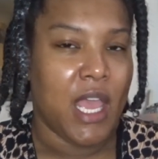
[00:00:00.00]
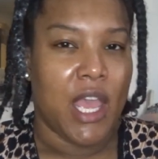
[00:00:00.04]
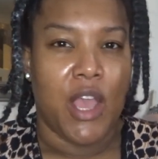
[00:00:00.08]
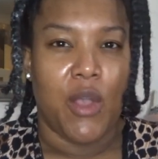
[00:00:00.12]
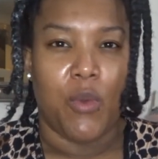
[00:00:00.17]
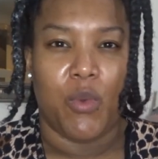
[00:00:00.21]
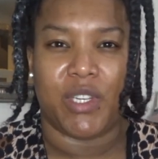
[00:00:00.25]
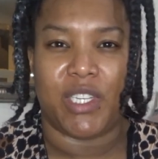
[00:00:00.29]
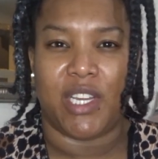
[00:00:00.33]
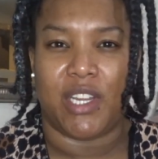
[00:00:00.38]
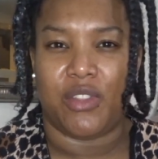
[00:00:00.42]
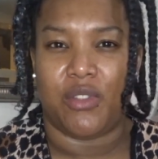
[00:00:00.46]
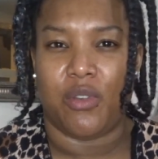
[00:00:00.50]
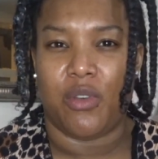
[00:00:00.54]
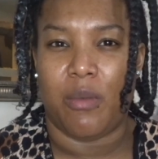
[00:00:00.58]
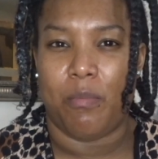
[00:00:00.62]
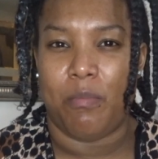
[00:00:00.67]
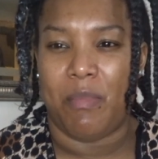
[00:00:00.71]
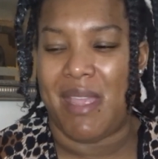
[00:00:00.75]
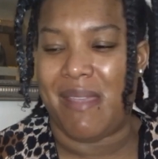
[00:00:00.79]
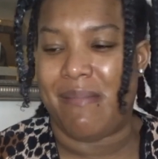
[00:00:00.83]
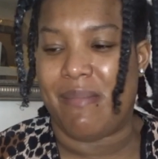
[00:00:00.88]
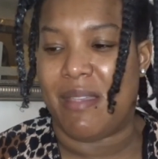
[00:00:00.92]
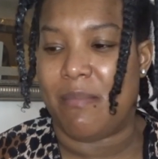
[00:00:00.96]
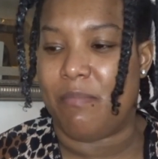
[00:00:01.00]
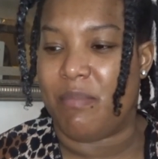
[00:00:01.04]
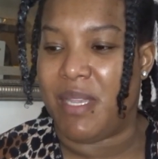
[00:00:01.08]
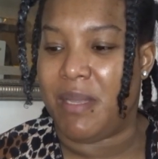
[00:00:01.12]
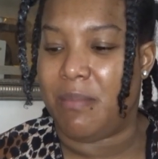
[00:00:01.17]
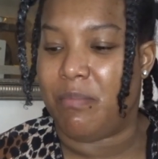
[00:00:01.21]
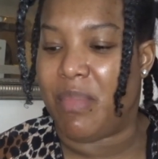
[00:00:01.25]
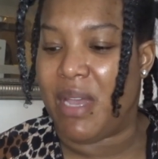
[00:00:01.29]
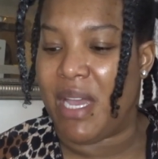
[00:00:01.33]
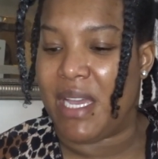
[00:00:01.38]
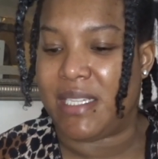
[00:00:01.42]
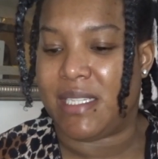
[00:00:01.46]
which I thought maybe be
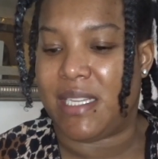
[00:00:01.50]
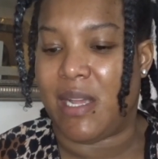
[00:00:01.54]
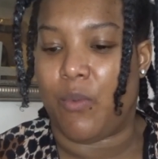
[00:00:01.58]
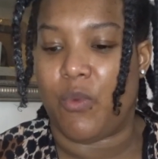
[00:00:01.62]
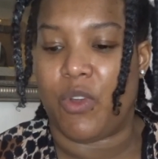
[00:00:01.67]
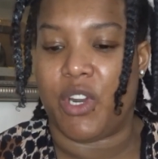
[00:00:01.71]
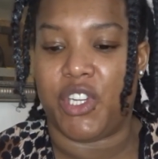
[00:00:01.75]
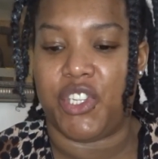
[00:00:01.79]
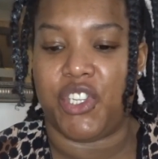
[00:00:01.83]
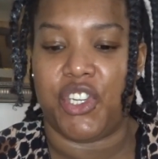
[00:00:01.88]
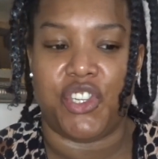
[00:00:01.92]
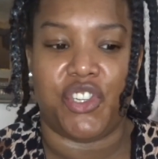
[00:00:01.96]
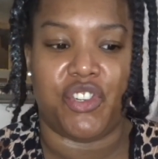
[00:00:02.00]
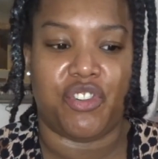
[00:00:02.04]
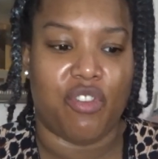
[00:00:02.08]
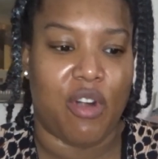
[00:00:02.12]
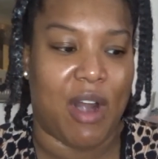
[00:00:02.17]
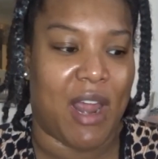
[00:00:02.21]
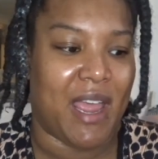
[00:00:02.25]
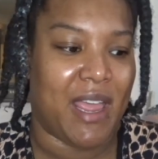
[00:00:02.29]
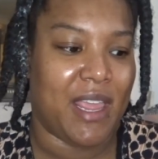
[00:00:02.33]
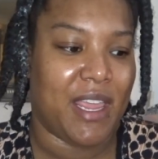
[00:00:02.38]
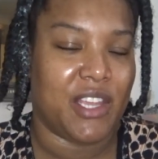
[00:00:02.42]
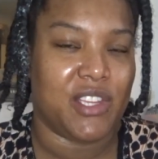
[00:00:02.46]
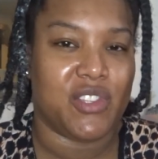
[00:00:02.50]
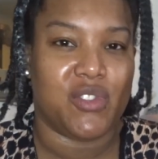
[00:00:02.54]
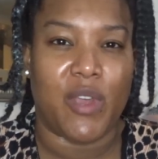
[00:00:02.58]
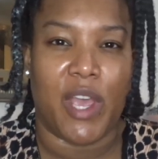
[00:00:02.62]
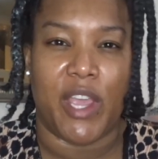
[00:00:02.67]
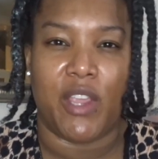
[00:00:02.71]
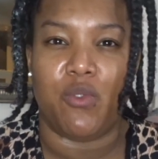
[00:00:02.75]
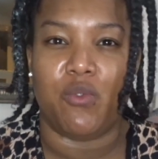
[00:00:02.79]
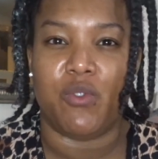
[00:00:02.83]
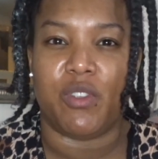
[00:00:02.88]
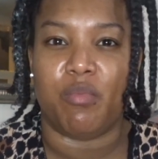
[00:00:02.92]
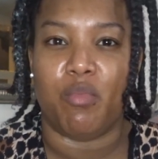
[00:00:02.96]
best. I wanted to try it. So I
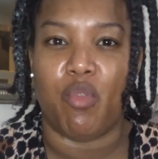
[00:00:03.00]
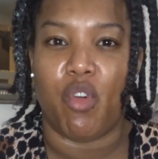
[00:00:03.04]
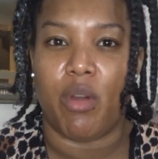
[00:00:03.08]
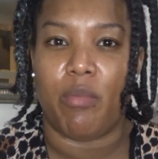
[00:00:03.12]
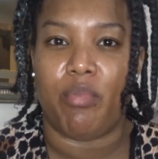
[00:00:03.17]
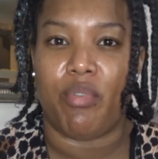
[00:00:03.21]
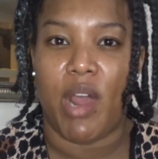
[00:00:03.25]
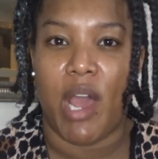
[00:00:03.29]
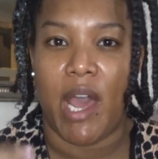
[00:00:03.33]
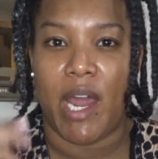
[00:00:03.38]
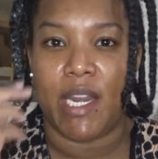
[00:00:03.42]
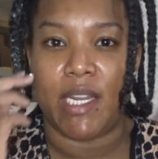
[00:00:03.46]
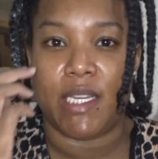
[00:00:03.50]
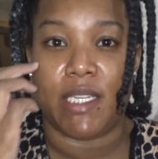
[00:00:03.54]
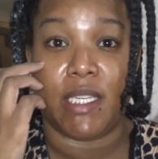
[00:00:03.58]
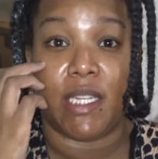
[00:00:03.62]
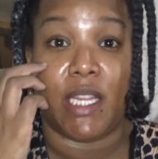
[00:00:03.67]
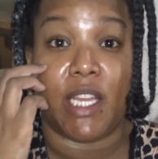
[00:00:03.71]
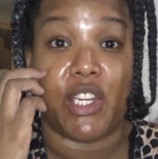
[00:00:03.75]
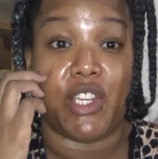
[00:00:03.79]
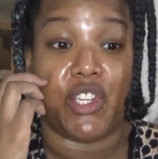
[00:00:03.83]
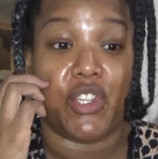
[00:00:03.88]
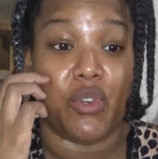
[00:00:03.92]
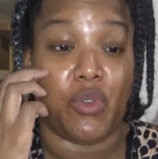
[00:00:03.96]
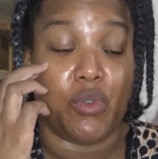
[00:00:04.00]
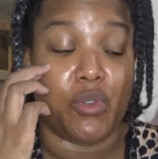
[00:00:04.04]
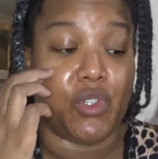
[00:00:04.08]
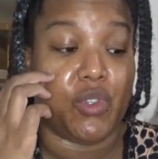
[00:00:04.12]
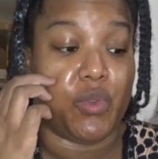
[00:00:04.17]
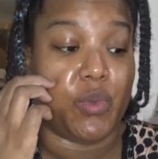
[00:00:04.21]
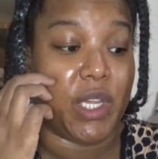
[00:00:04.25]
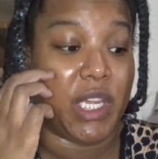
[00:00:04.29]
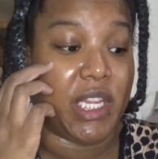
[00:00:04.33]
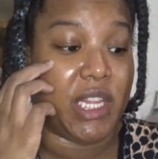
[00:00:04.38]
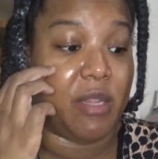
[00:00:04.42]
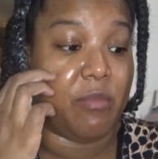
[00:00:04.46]
used more products than I showed you
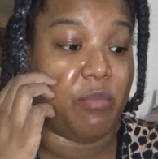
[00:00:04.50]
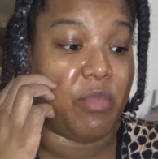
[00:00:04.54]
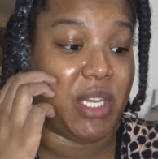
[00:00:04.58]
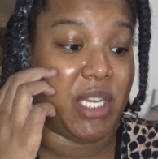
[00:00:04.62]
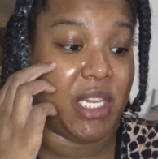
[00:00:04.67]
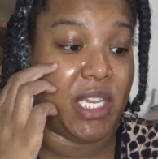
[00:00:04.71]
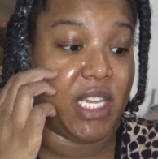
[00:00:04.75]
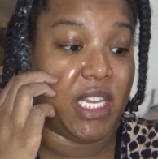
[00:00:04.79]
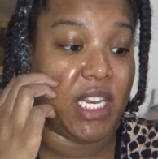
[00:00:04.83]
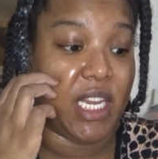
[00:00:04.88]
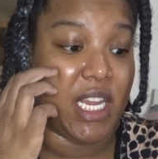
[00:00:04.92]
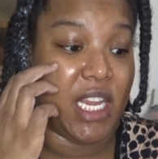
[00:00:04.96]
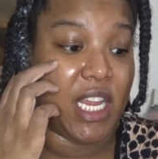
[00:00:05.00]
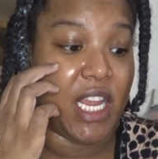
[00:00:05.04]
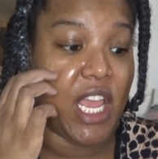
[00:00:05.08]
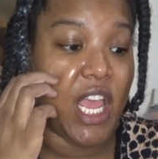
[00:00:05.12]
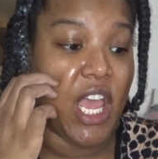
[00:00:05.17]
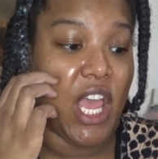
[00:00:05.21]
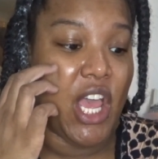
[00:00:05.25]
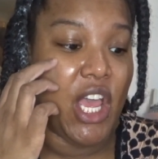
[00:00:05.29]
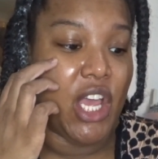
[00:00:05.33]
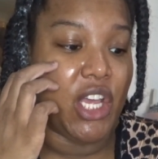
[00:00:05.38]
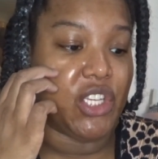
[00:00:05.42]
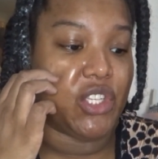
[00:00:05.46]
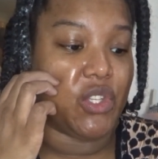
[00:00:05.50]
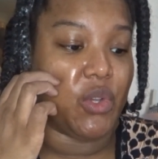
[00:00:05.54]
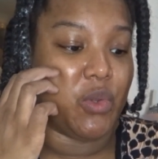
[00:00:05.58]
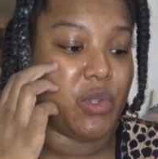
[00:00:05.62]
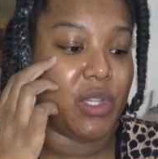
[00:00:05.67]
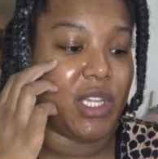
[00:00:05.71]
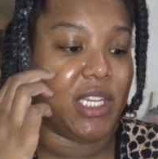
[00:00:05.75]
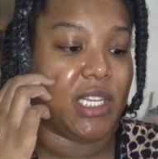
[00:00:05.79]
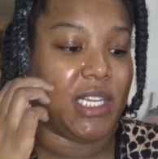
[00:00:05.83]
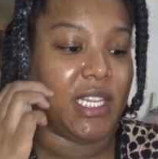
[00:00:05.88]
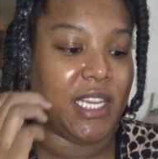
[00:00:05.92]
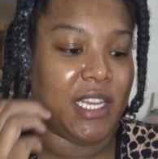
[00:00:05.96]
in the beginning. So
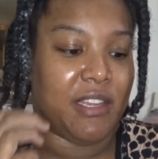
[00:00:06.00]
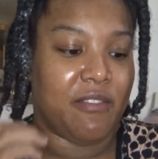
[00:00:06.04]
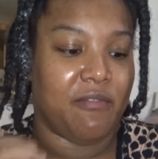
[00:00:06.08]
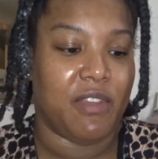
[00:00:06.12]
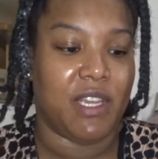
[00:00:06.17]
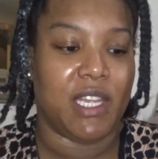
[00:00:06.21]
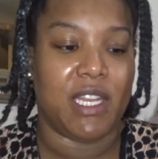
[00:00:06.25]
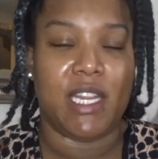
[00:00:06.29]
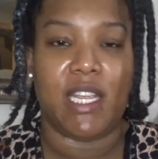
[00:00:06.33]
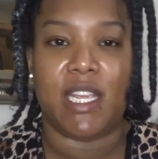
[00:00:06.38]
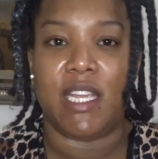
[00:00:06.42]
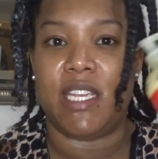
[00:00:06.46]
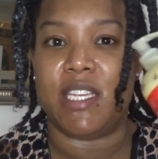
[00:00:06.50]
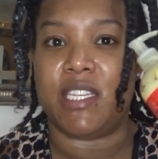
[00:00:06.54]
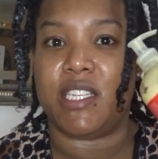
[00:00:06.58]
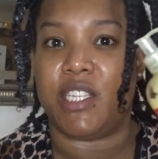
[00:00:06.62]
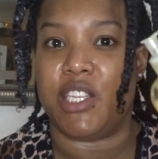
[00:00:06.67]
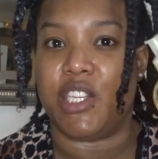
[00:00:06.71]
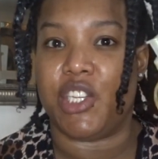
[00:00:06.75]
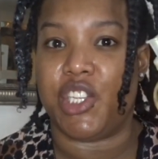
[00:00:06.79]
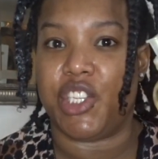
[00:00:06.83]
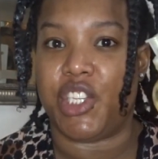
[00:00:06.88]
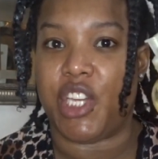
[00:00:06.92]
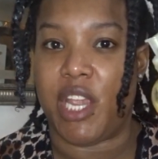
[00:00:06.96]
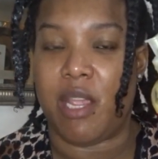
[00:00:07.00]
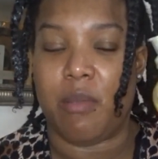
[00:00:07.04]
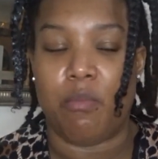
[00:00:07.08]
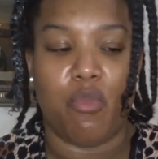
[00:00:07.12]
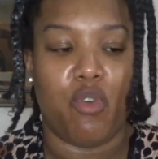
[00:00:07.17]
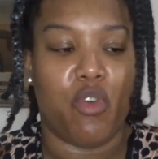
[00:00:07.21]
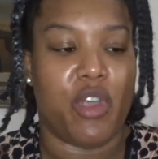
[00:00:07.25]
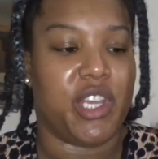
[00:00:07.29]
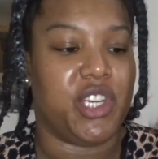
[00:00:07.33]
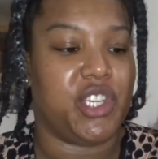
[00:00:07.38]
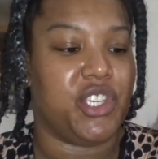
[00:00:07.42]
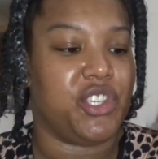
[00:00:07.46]
the leave-in is the Shea
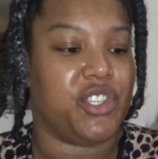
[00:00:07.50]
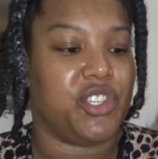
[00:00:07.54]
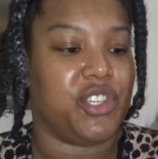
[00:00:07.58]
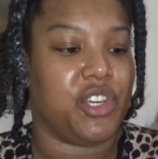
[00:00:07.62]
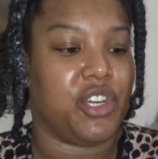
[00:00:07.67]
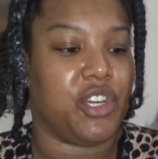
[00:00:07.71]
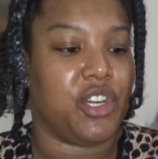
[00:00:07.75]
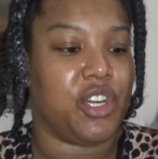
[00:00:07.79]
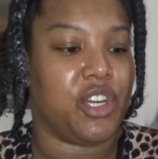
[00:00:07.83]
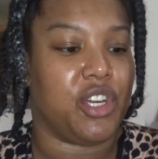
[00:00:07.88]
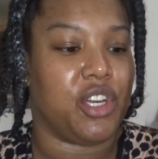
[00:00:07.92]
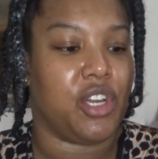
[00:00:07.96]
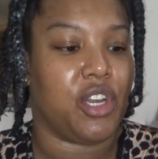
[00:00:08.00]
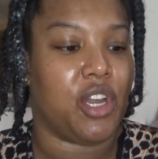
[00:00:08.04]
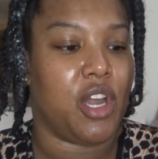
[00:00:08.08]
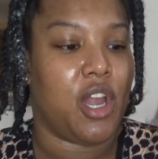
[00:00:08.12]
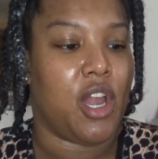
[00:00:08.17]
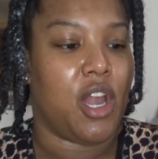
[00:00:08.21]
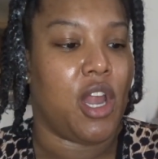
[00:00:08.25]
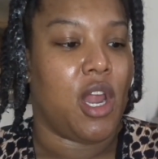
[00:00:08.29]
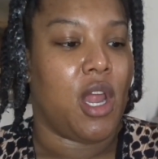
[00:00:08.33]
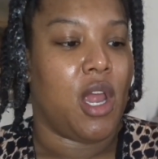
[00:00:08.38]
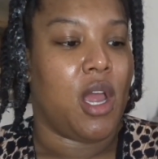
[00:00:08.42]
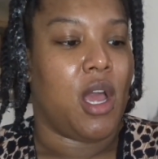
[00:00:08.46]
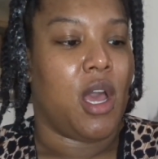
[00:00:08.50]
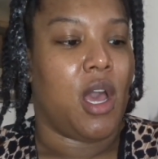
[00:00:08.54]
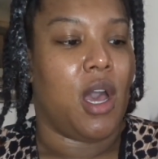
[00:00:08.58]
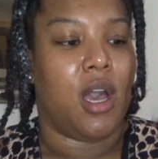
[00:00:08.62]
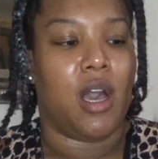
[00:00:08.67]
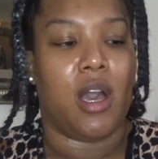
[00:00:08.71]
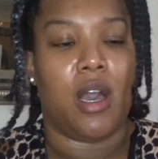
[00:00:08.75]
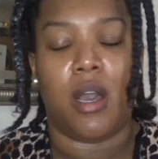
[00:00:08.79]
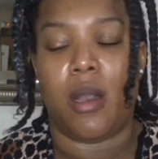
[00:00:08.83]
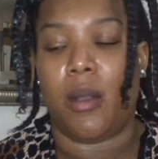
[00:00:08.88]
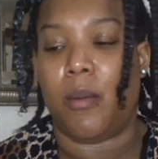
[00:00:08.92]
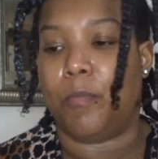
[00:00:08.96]
Moisture
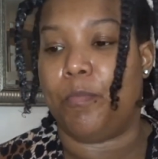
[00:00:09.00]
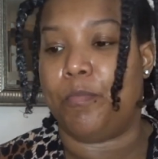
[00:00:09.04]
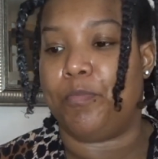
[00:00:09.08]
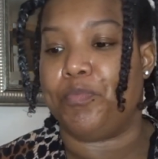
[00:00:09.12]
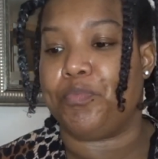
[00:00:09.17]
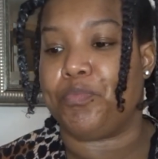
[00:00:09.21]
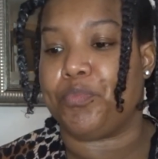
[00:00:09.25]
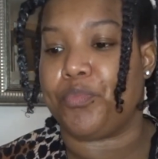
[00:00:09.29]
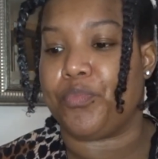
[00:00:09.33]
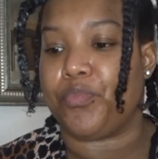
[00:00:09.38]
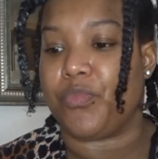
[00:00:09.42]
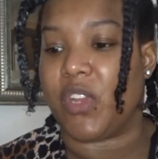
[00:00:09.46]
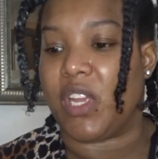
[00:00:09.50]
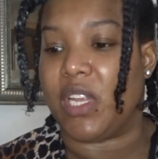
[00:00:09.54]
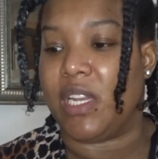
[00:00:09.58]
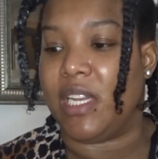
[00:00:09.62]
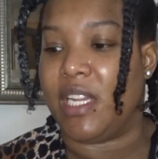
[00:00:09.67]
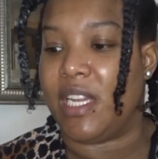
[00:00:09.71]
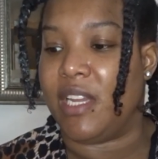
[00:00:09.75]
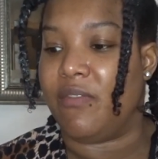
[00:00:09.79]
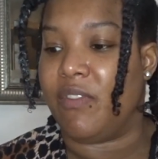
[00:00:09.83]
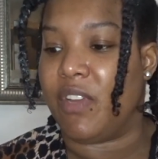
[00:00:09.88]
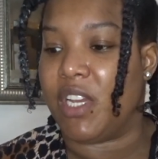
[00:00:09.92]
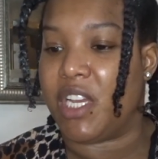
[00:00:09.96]
leave-in